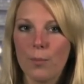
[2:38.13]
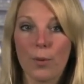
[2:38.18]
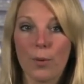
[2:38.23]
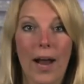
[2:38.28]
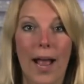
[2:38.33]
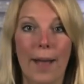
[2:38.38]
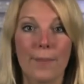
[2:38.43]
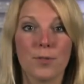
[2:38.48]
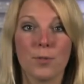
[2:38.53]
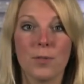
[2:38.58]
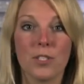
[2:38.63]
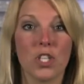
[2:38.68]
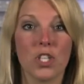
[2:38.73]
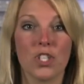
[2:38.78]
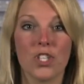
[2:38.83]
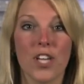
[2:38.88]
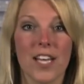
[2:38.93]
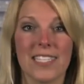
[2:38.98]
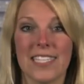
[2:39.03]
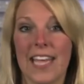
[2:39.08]
Perhaps we
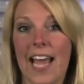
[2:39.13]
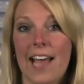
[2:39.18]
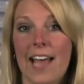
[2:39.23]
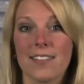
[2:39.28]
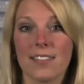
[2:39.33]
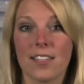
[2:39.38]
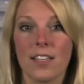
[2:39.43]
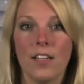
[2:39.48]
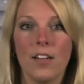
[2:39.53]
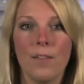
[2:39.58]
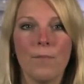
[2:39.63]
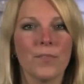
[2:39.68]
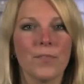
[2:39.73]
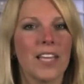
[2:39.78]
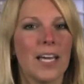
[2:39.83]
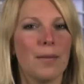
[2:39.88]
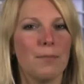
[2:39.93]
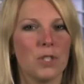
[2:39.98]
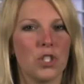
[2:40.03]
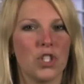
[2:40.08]
should just ask,
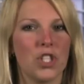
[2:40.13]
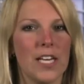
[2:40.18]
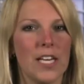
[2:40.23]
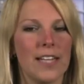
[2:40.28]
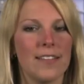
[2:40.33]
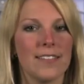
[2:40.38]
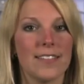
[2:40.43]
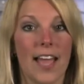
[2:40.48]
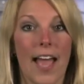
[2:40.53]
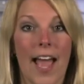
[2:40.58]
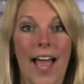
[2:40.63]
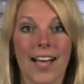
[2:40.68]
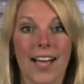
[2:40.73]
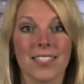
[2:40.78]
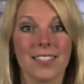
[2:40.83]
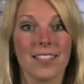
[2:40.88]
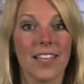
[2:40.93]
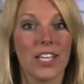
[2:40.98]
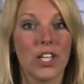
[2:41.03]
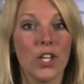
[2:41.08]
can machines
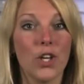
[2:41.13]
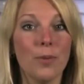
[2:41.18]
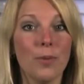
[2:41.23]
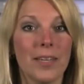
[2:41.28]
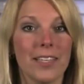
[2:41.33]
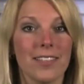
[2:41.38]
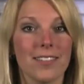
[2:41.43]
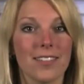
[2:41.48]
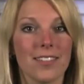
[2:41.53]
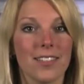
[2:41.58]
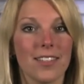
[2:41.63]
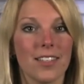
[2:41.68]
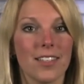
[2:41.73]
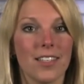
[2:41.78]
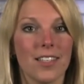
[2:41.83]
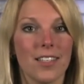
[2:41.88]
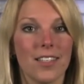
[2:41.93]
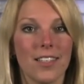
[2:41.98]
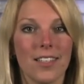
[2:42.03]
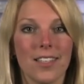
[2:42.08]
act like humans?
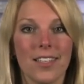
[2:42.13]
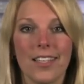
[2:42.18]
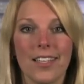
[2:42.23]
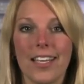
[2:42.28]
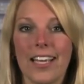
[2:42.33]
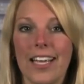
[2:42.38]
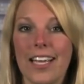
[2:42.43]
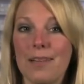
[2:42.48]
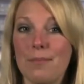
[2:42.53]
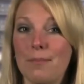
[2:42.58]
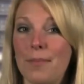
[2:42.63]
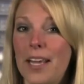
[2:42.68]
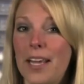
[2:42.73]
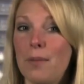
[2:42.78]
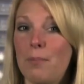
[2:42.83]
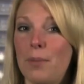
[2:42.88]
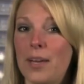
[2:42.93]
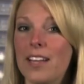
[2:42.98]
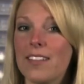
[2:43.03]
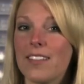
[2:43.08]
It
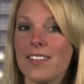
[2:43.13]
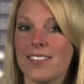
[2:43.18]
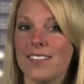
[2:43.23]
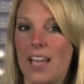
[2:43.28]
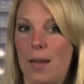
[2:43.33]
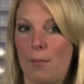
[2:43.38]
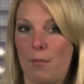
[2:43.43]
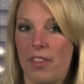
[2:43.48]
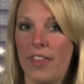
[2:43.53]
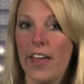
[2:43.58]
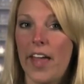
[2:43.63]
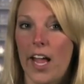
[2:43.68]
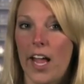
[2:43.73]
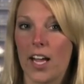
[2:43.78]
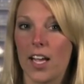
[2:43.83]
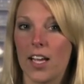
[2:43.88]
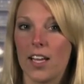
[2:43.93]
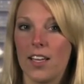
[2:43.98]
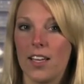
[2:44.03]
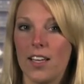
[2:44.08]
may be the same thing.
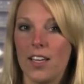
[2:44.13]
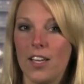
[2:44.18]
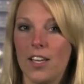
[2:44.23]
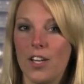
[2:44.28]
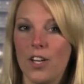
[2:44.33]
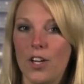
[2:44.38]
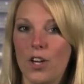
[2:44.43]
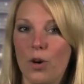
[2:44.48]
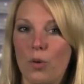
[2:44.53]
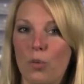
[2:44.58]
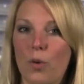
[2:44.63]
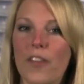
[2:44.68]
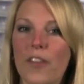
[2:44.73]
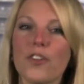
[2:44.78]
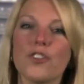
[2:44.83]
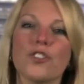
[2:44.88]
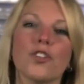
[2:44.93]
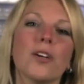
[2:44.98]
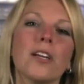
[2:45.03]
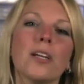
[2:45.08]

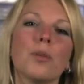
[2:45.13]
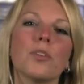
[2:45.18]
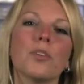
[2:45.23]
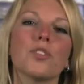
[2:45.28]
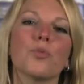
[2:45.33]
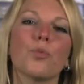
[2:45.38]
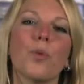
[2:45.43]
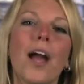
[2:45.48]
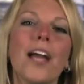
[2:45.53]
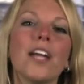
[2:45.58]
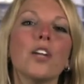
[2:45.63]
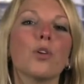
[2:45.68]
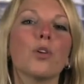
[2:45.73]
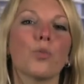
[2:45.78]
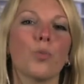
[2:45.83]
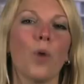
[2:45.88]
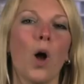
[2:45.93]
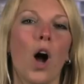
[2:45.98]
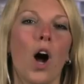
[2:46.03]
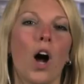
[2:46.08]
Whether Turing was right or
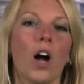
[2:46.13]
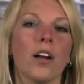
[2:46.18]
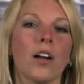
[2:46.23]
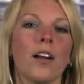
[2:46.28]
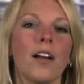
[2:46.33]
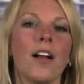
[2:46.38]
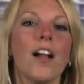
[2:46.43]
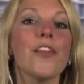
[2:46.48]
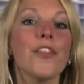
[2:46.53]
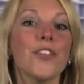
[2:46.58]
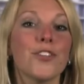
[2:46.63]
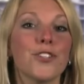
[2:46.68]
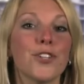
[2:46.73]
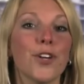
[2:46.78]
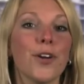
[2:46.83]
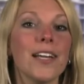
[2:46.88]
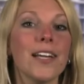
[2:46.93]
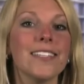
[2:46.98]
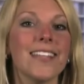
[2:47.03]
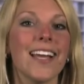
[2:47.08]
wrong, the
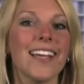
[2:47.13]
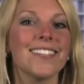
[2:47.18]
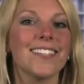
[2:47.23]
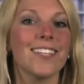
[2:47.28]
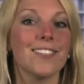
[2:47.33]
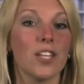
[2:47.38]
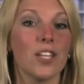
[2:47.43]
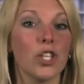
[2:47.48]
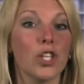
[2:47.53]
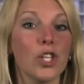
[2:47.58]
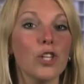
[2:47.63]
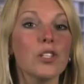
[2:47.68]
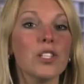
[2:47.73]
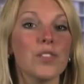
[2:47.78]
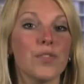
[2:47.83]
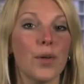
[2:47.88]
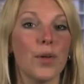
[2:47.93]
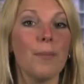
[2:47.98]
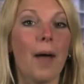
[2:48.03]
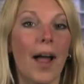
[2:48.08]
Turing test is a
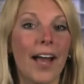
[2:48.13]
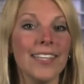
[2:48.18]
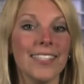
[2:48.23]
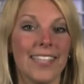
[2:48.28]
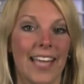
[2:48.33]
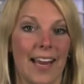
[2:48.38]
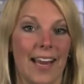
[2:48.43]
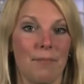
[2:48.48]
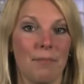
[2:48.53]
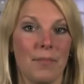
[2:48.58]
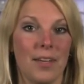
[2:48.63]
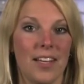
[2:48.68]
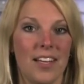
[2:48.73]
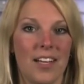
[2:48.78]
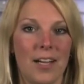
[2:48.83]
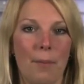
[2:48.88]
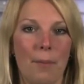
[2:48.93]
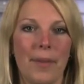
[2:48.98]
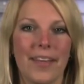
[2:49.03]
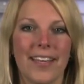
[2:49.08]
useful mind game
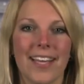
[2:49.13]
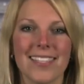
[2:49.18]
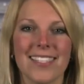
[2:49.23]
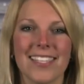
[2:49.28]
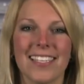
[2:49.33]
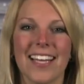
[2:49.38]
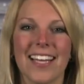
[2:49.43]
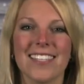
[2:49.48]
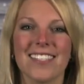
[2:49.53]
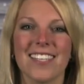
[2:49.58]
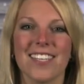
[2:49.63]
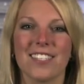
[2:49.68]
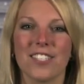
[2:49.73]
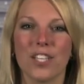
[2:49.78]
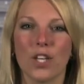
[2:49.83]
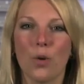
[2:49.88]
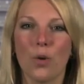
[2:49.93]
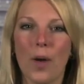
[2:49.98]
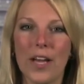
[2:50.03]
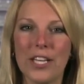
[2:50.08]
because it gets us
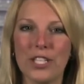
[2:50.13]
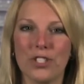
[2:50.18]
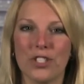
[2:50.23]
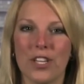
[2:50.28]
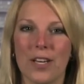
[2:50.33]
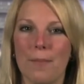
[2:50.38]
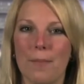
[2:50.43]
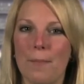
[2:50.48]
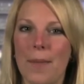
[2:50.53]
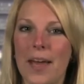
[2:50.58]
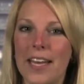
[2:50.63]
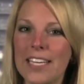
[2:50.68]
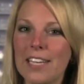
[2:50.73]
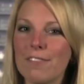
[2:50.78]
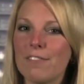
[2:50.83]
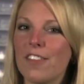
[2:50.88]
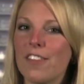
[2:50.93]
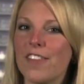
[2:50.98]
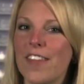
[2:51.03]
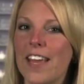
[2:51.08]
to question many
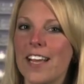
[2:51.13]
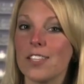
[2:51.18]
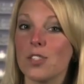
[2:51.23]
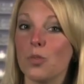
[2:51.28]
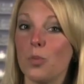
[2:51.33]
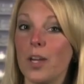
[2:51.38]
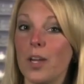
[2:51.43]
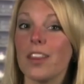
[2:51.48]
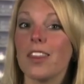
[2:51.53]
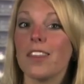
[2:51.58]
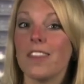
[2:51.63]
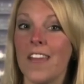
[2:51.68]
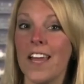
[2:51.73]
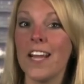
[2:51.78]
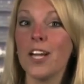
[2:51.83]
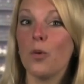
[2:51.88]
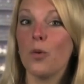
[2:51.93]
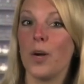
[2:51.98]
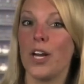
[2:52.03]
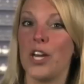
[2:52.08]
of the things we
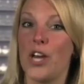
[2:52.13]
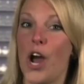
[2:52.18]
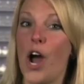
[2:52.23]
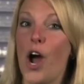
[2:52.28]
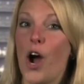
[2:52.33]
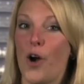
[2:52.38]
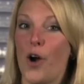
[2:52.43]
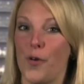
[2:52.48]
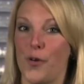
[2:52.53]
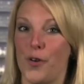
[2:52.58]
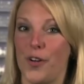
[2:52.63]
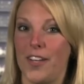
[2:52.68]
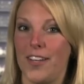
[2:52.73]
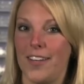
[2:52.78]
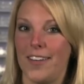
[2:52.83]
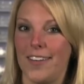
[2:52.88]
think we know